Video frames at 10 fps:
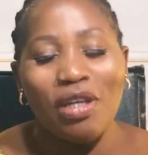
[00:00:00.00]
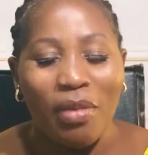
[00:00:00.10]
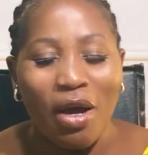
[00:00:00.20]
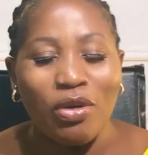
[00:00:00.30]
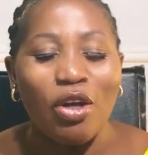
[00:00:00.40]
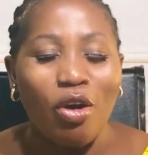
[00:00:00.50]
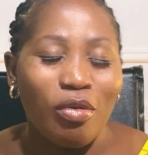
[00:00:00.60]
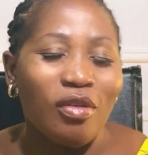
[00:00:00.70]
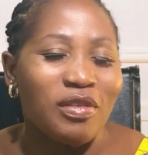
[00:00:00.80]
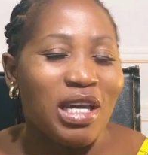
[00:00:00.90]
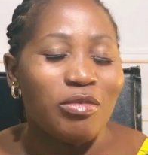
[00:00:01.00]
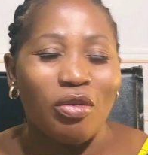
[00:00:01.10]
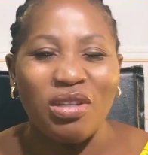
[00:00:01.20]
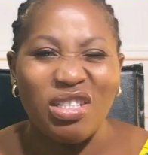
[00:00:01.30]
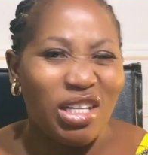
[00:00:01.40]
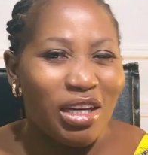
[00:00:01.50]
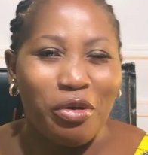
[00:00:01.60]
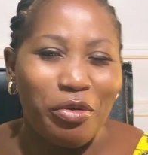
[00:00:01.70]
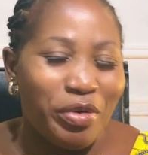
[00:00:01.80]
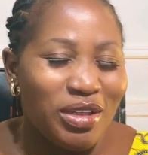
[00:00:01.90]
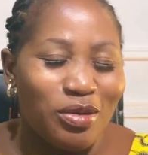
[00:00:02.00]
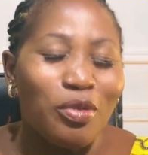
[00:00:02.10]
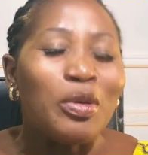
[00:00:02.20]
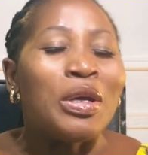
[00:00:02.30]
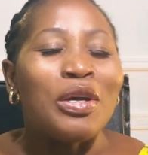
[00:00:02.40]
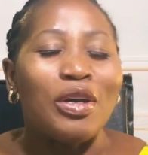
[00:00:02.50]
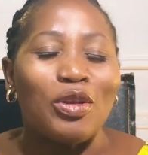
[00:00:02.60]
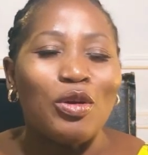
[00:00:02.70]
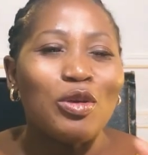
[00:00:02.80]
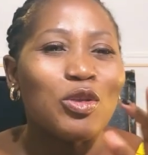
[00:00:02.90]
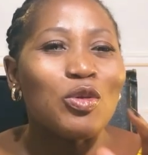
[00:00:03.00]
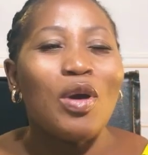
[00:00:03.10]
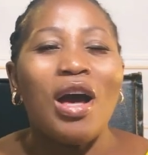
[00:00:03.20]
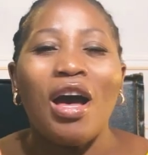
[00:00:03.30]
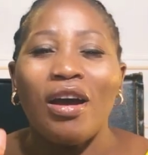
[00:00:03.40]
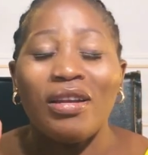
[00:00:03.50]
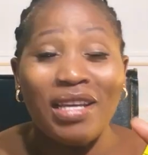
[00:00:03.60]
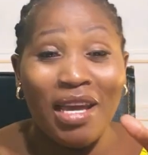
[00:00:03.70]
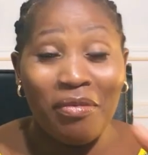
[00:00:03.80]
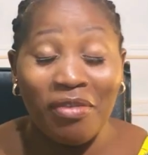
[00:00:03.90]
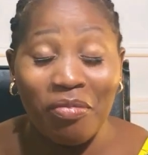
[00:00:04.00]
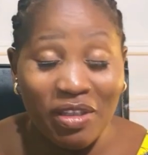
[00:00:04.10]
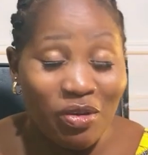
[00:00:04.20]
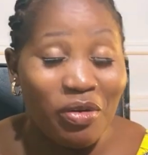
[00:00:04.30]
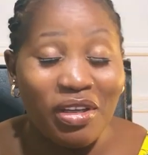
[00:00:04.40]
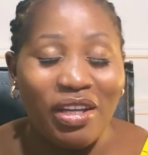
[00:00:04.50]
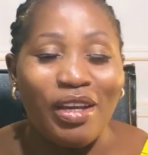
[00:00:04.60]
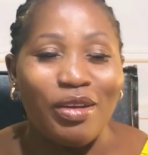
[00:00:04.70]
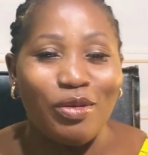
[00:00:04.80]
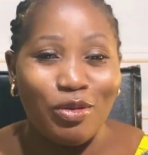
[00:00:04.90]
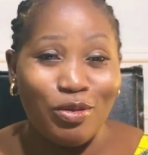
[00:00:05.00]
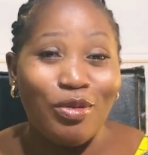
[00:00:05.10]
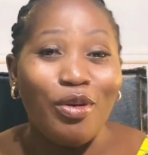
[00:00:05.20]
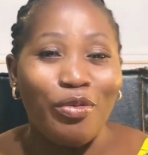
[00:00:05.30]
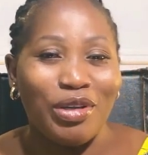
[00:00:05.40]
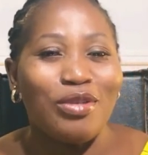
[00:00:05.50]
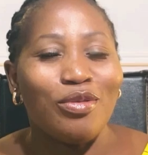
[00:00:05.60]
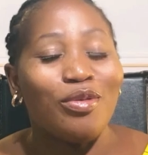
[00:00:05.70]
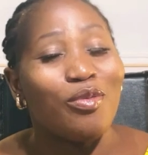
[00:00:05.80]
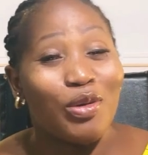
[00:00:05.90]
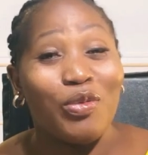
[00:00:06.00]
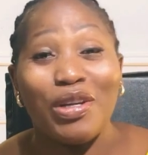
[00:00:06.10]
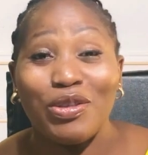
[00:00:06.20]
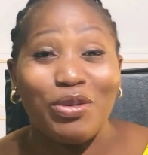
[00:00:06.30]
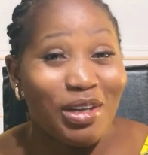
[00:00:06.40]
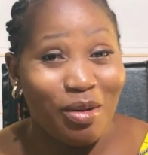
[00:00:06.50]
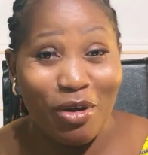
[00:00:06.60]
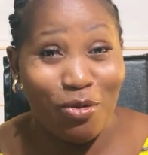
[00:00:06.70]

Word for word: about a couple of times on this channel already. So those who are the M V Ps on here, you already know what we are talking about,